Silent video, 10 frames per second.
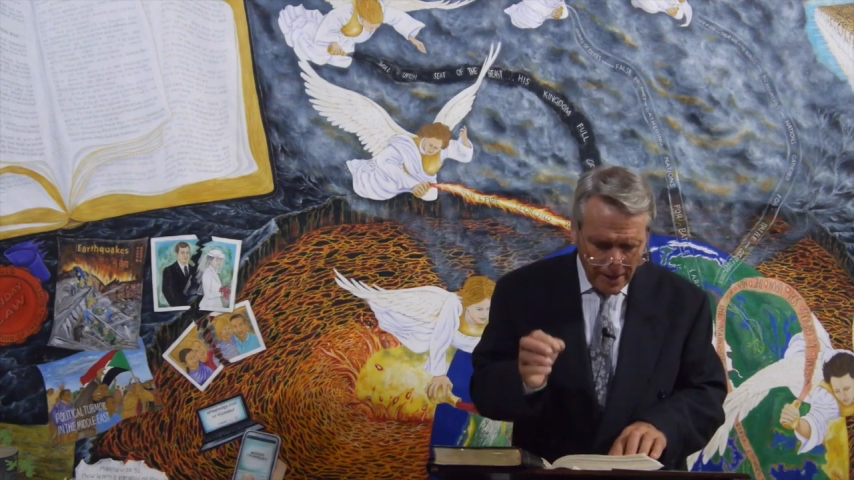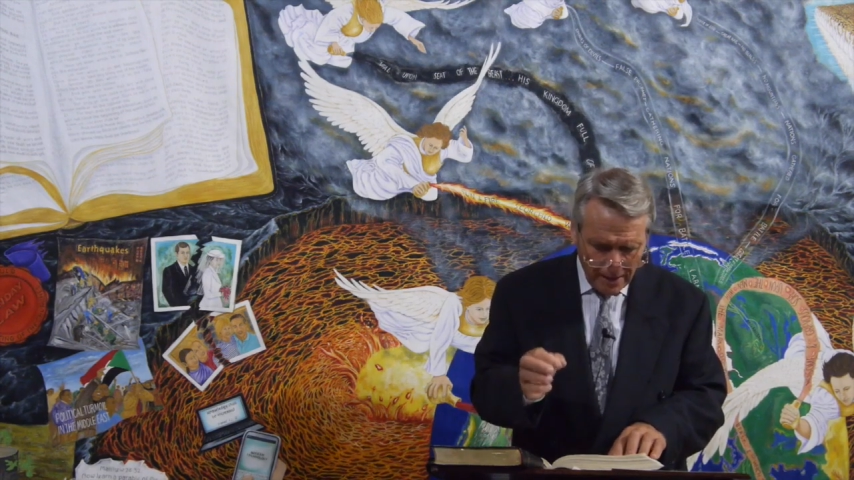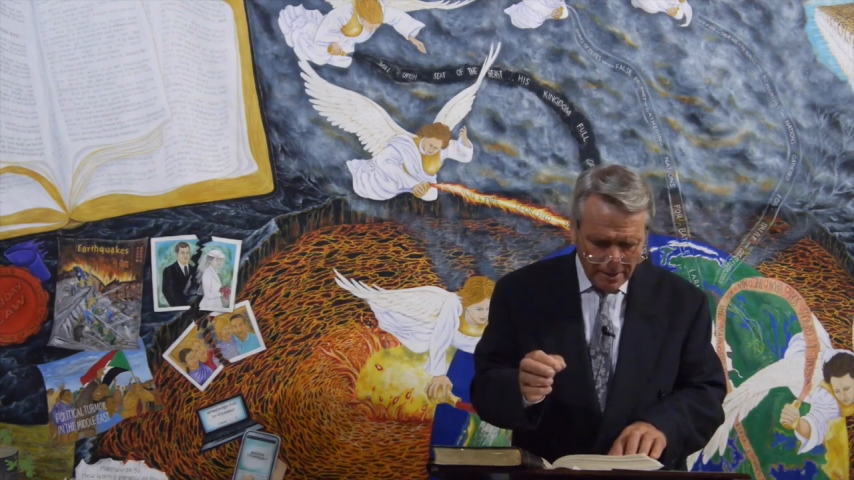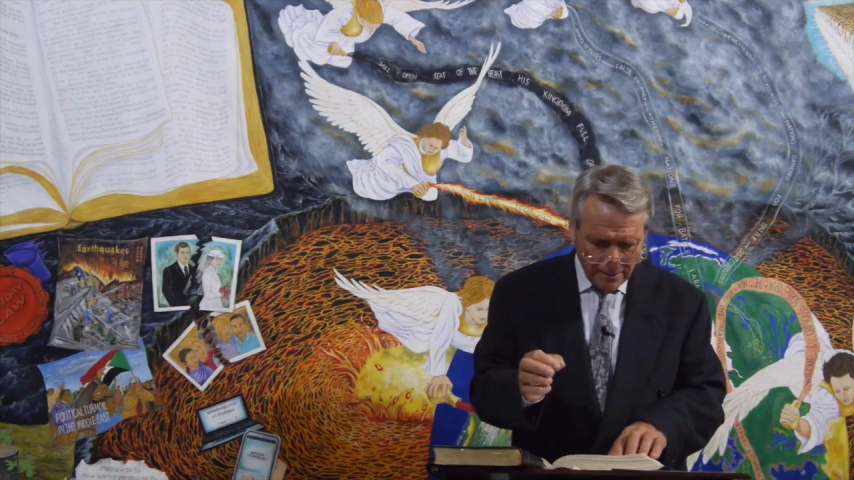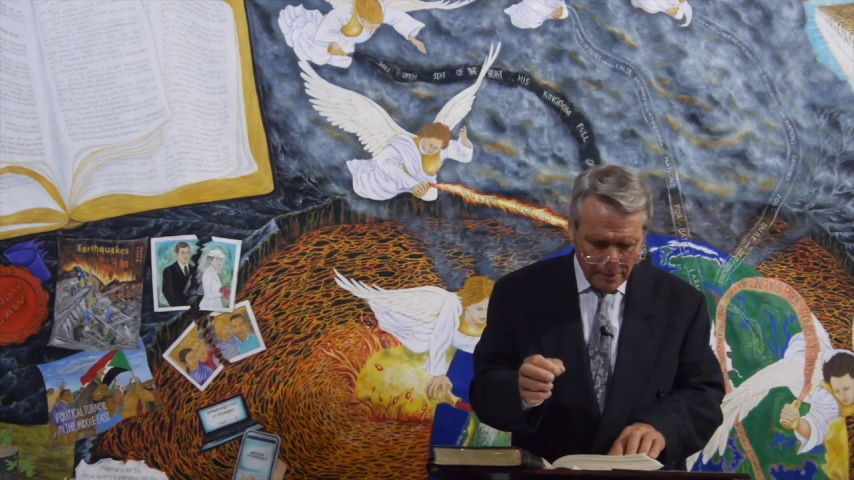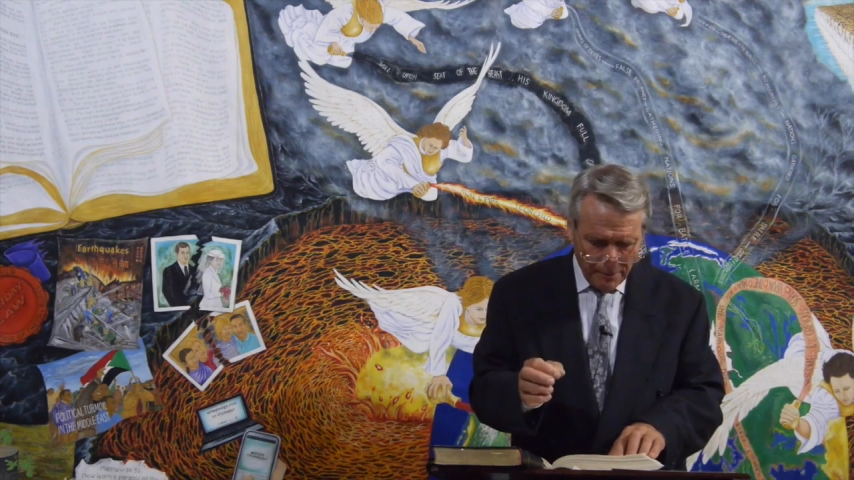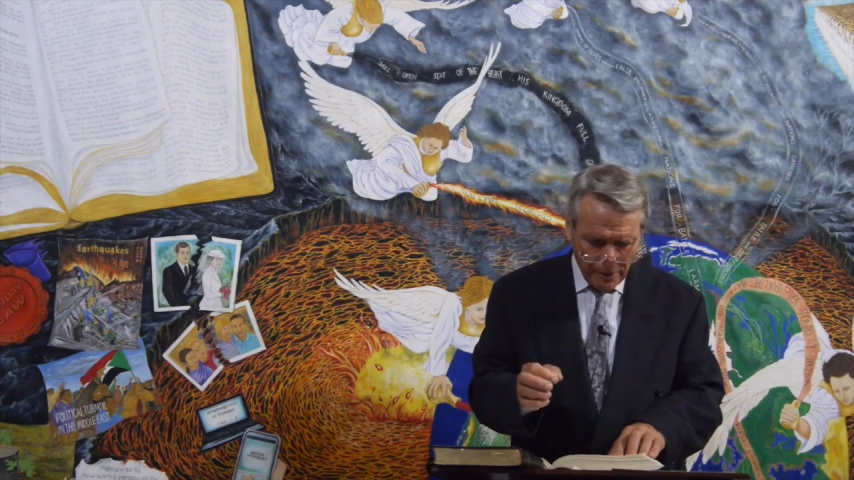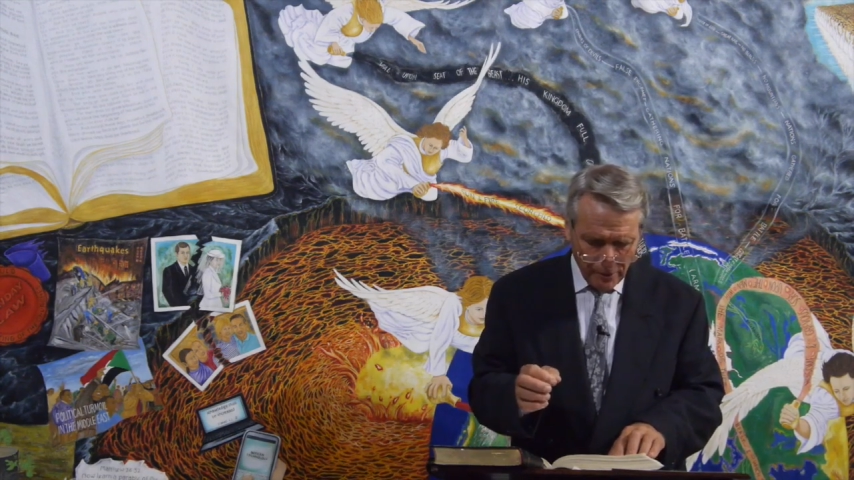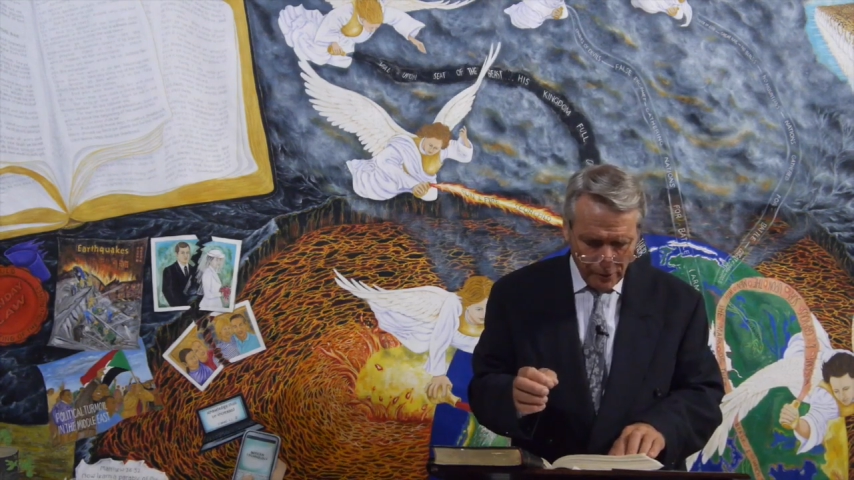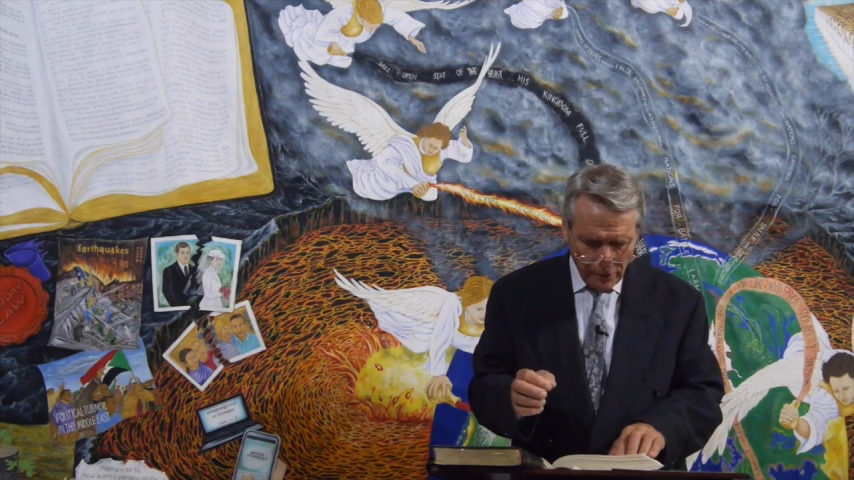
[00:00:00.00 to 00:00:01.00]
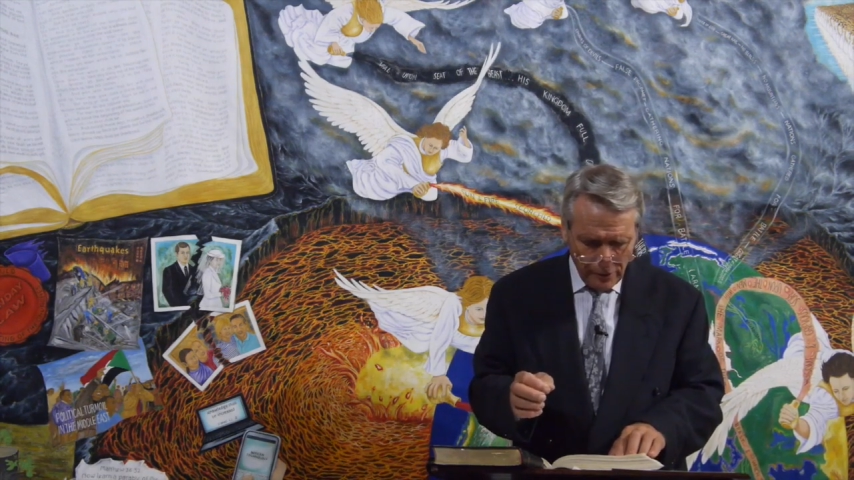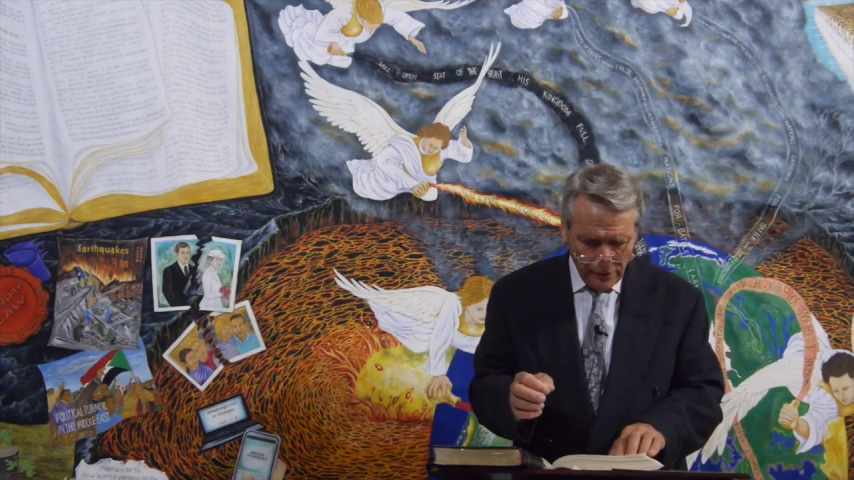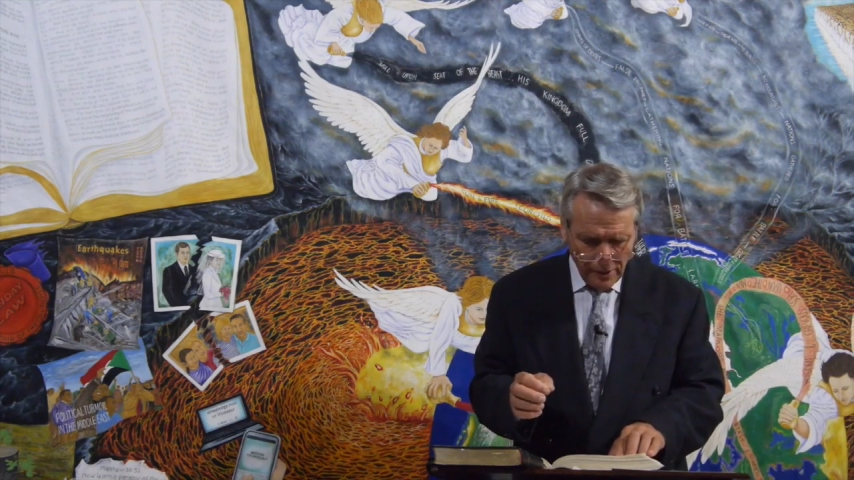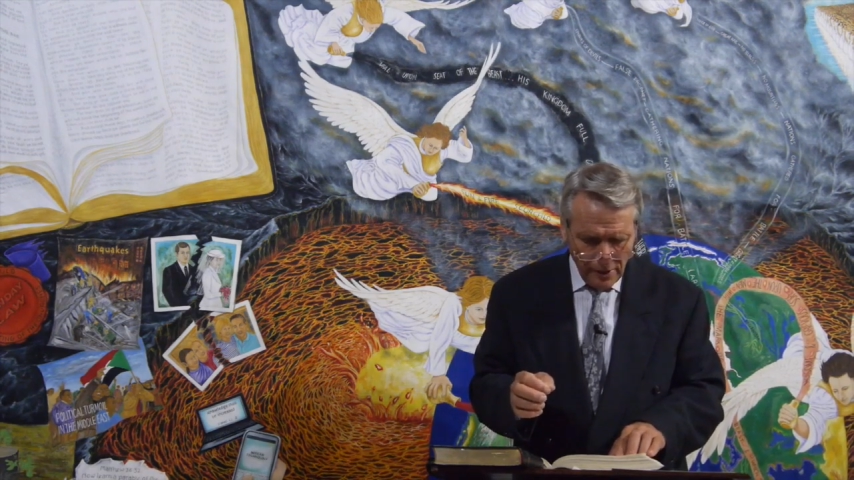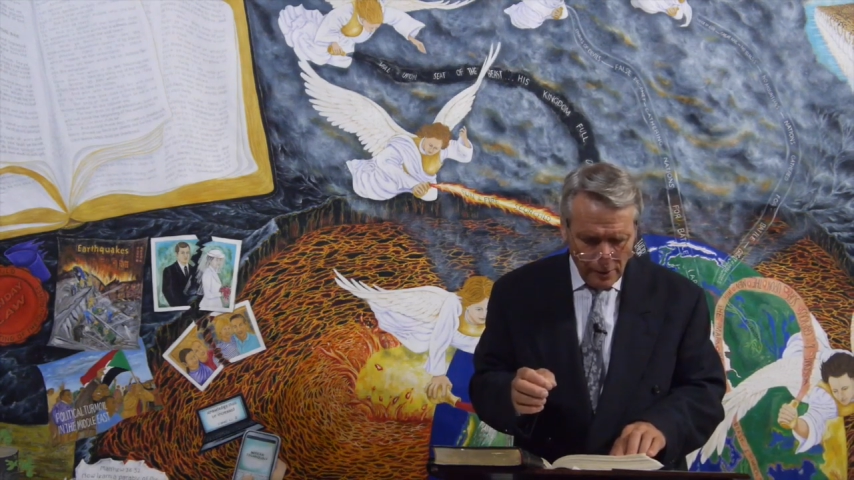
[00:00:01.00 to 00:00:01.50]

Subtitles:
kingdom upon earth,